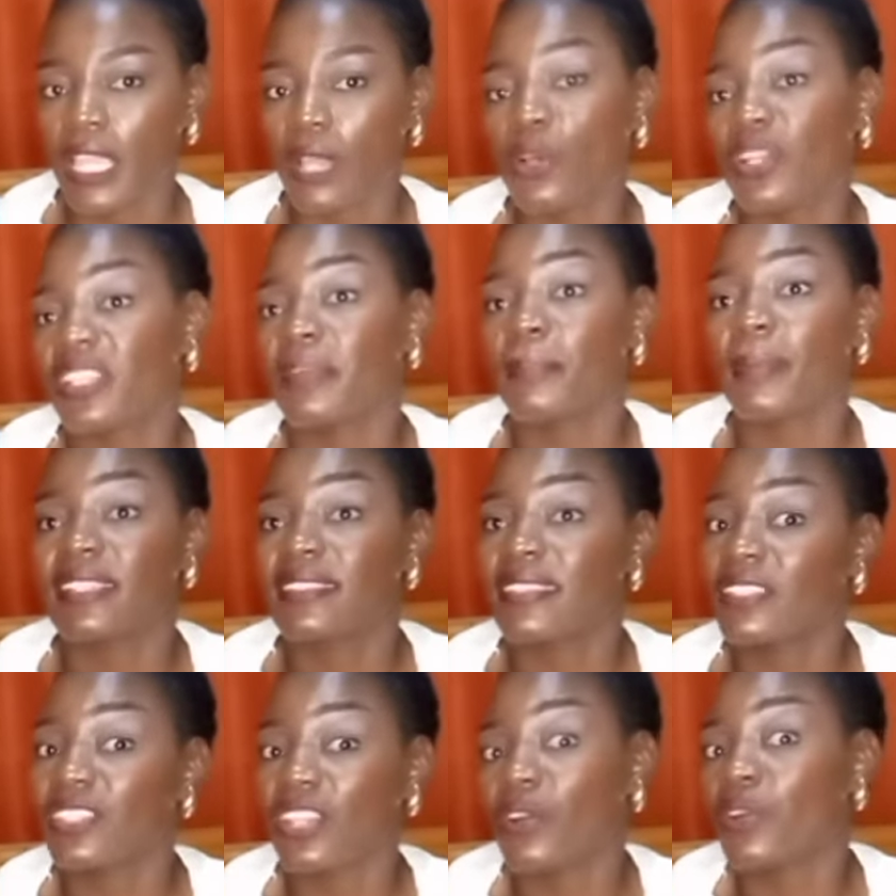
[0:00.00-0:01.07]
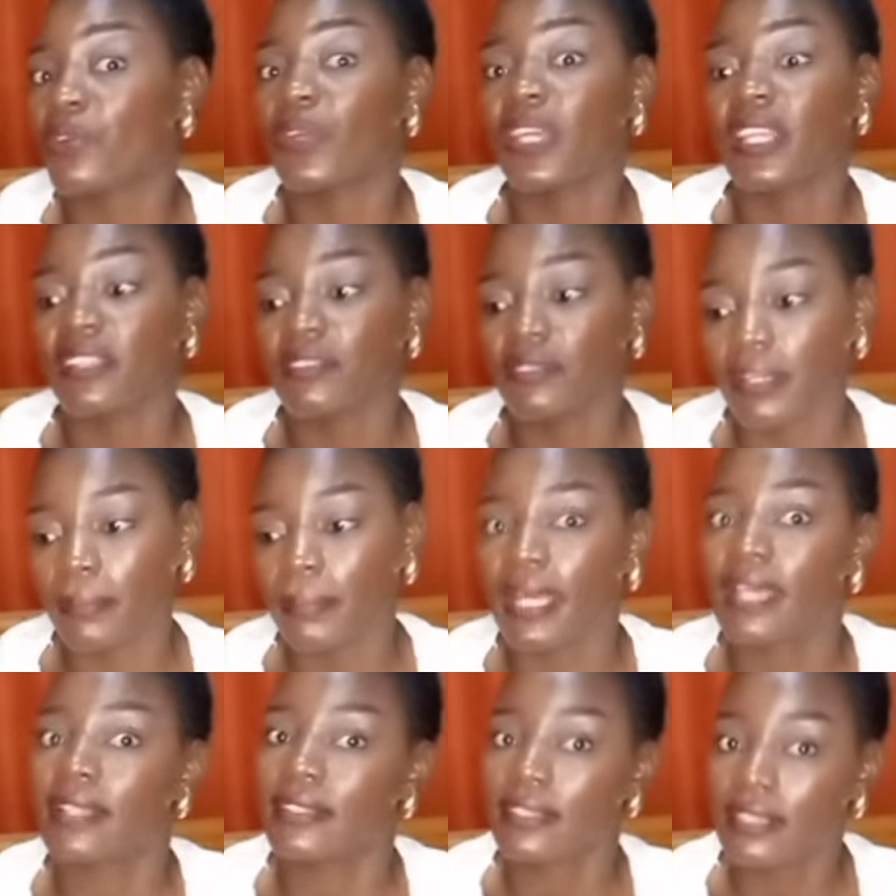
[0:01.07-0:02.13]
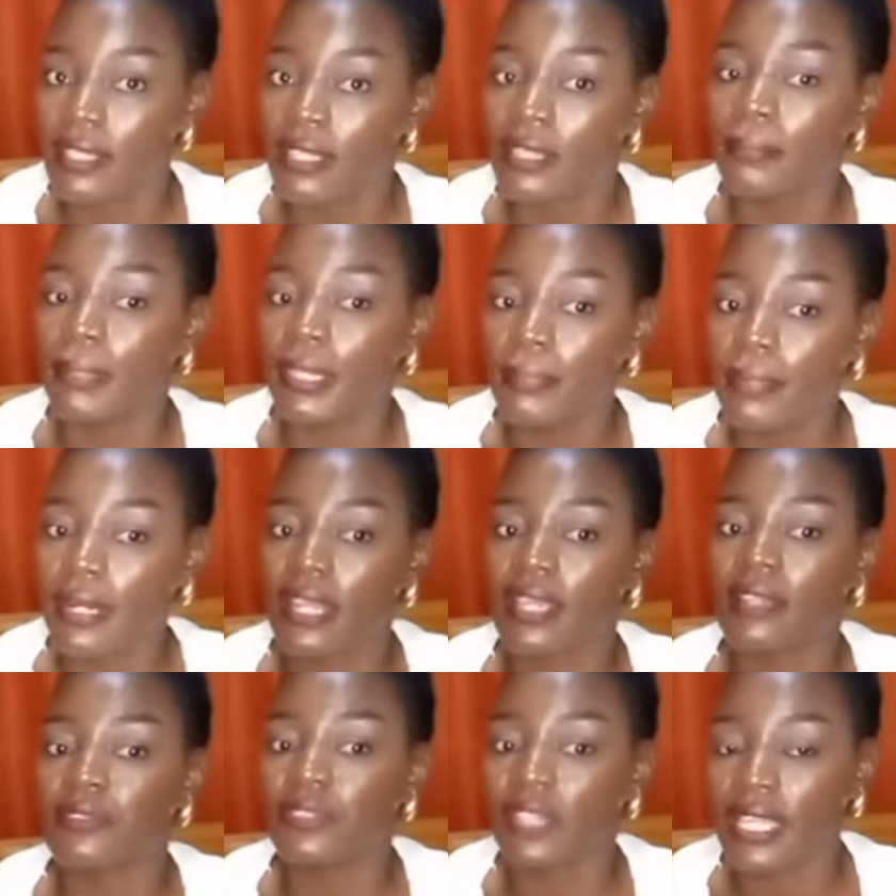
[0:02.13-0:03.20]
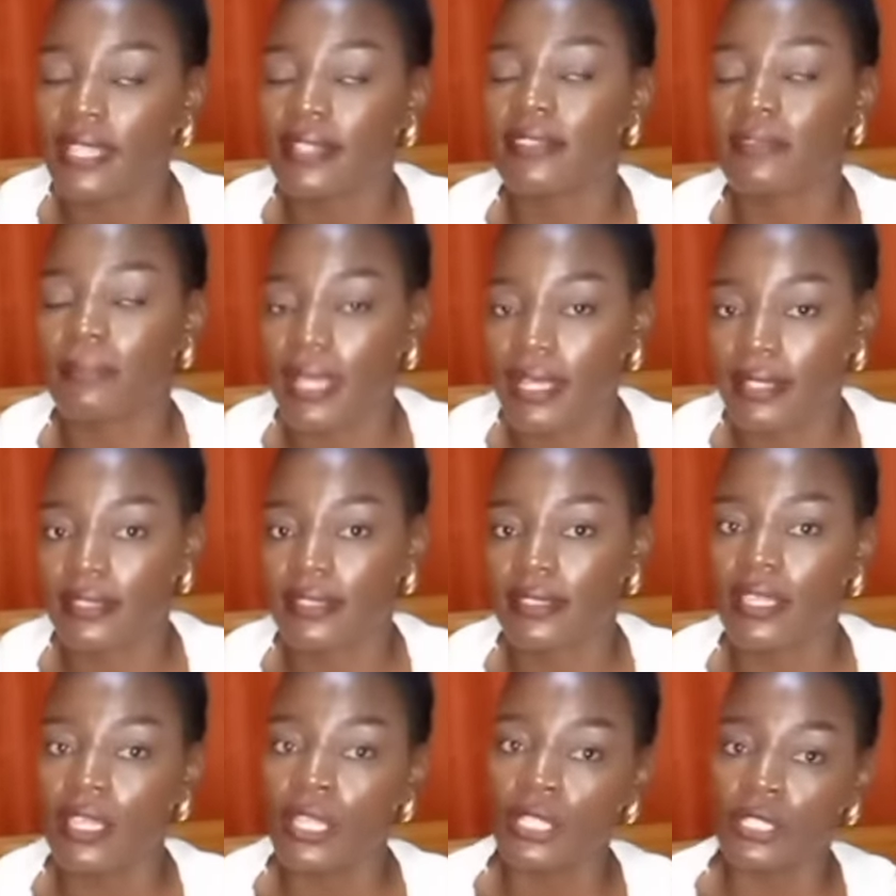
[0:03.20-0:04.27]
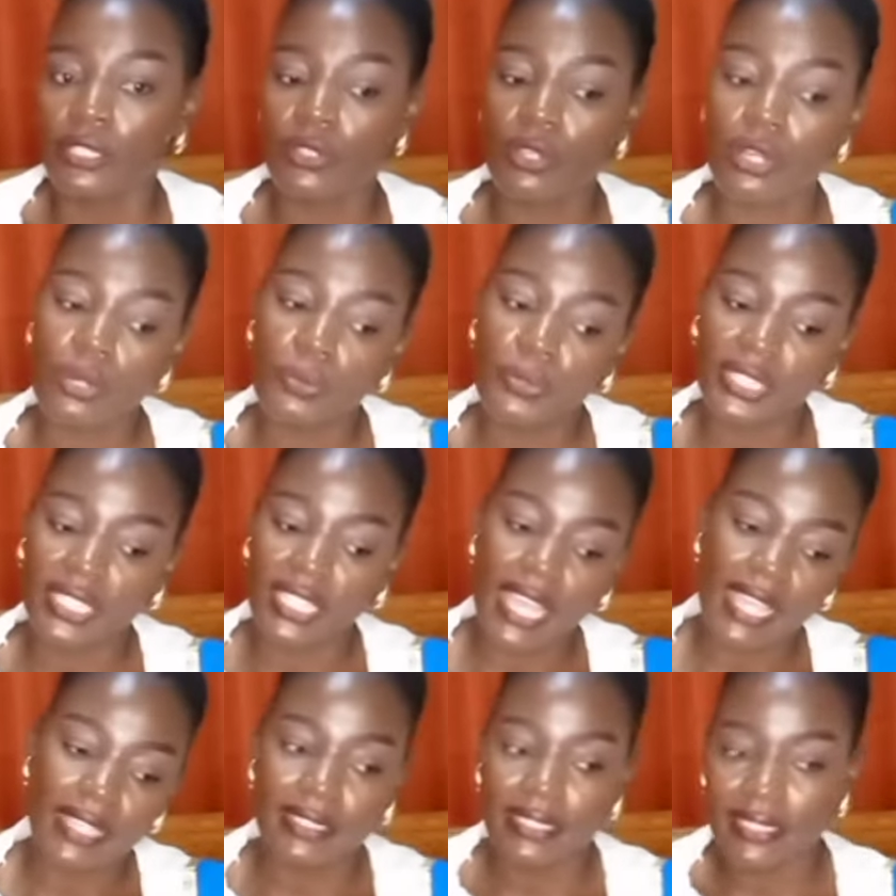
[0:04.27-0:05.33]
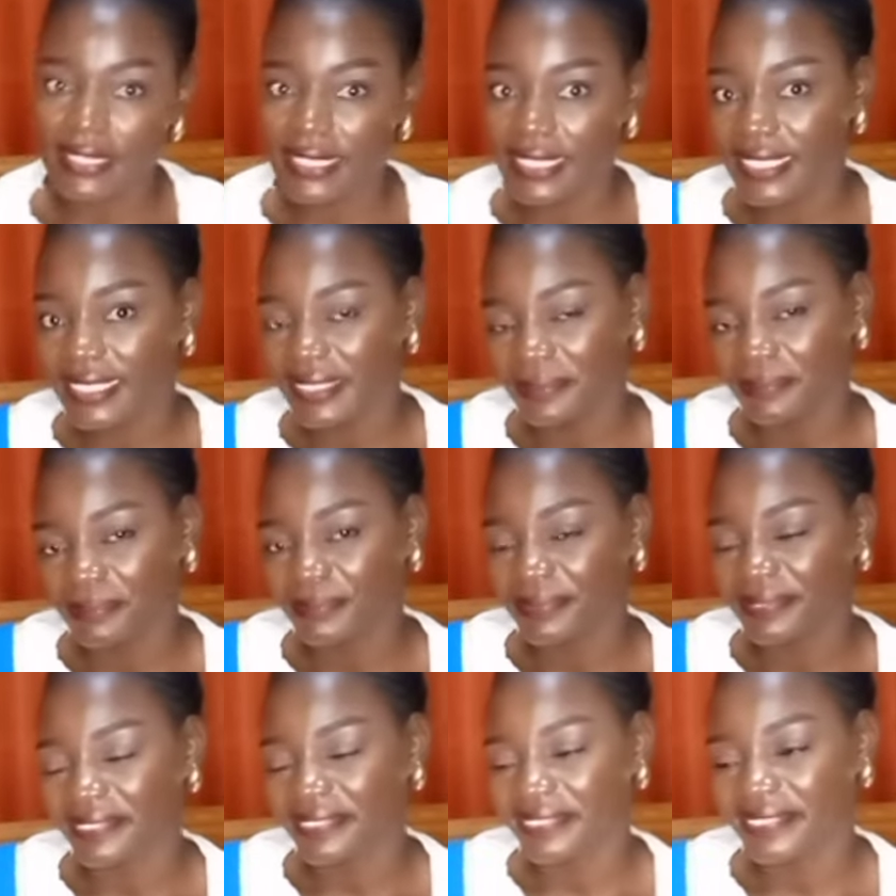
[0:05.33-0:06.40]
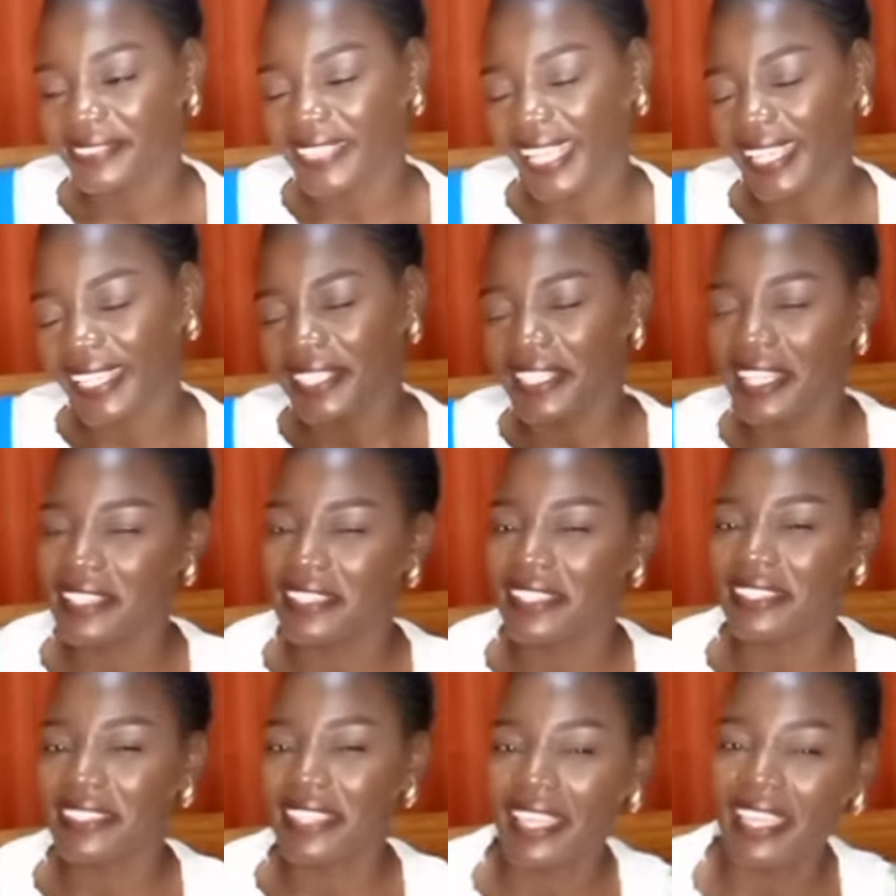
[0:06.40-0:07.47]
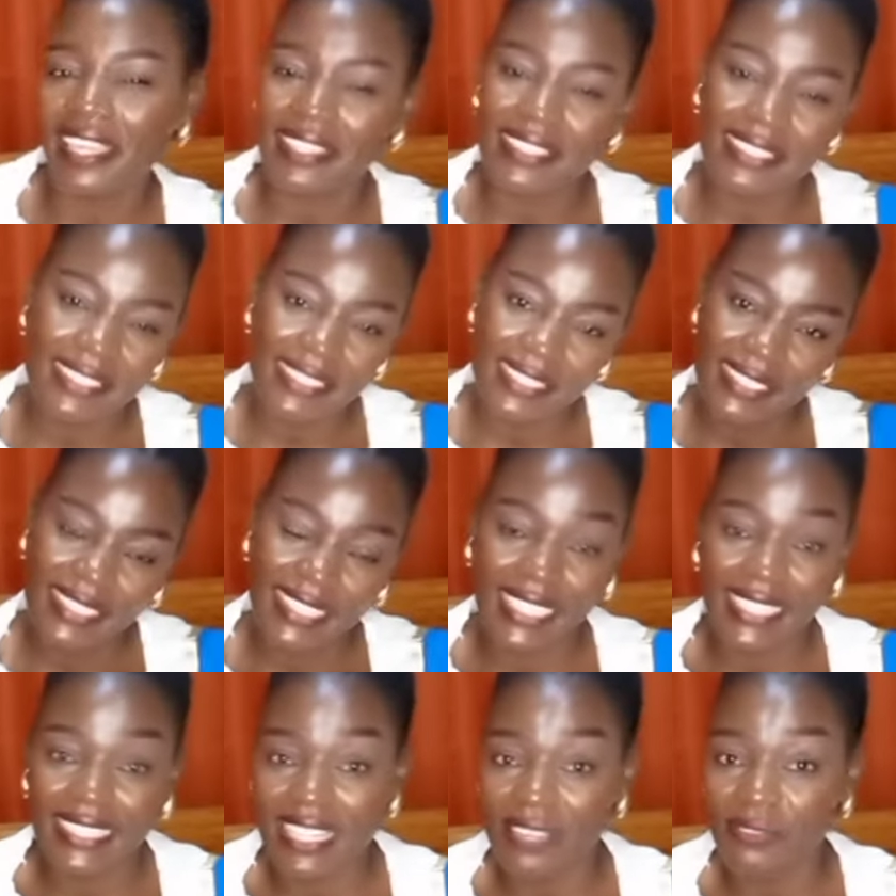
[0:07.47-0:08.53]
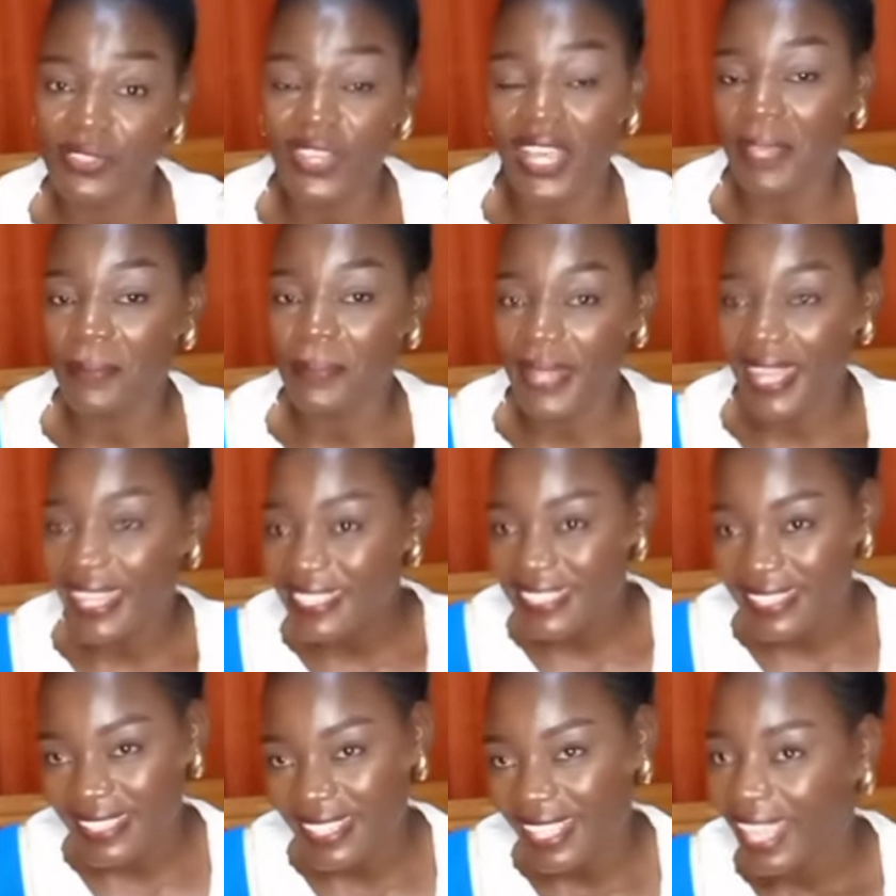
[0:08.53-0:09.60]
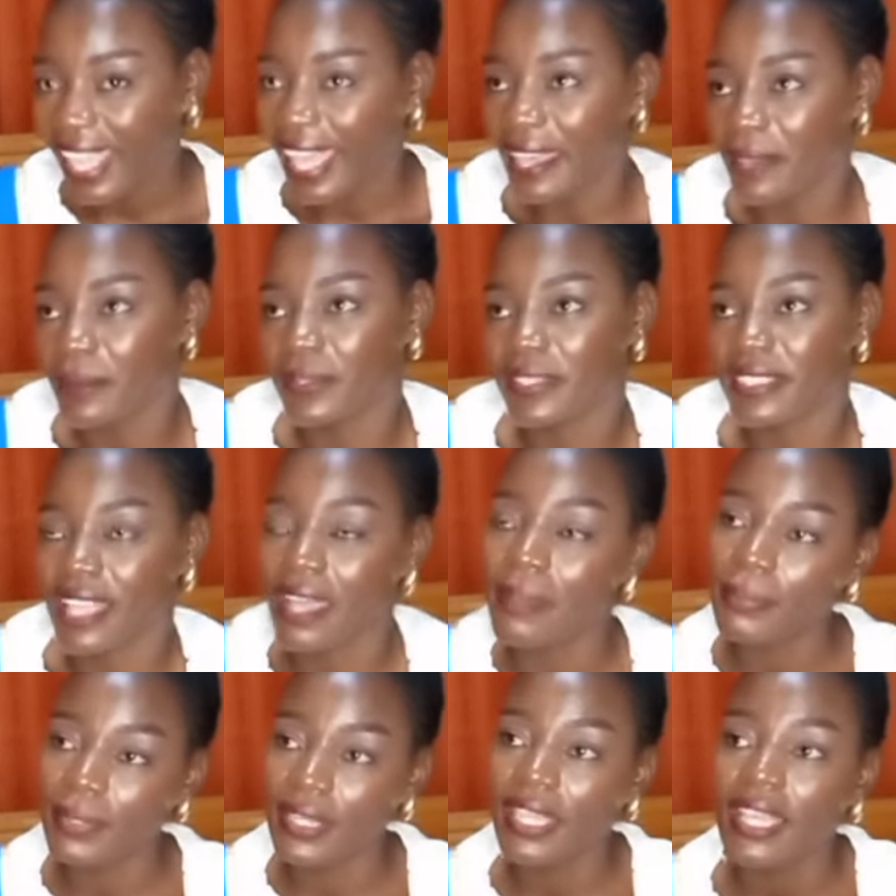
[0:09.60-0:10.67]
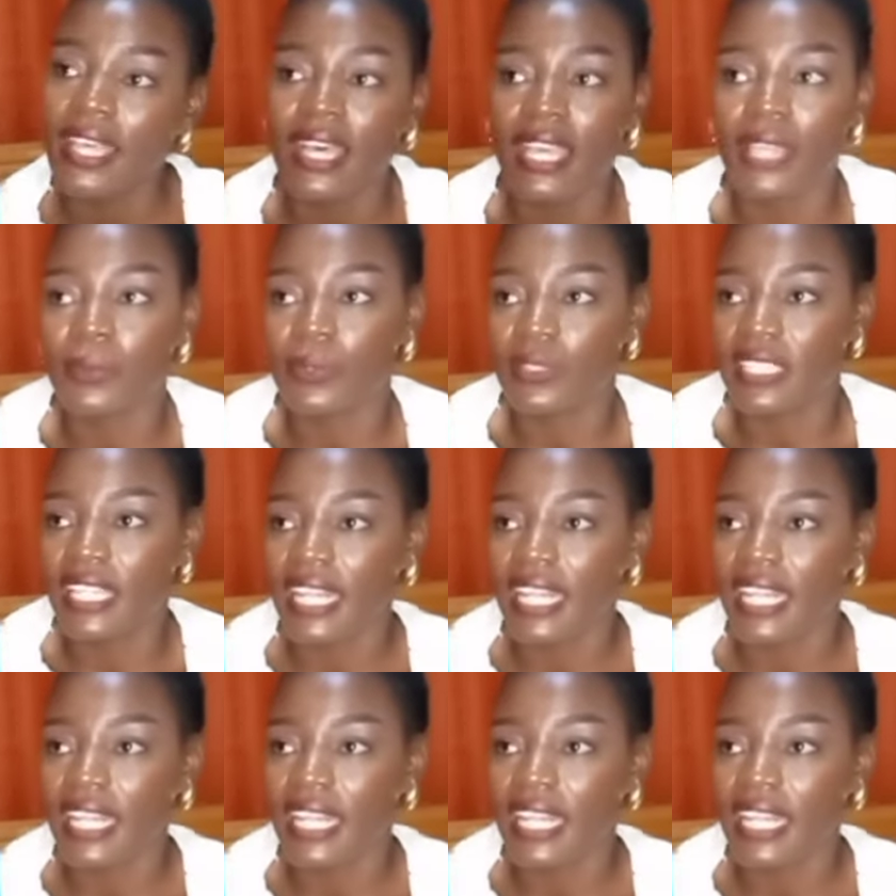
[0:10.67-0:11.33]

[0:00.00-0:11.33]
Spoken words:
or the passenger or wherever, but be brave and smart. So I did it. That's the second interview I passed. I was happy. I was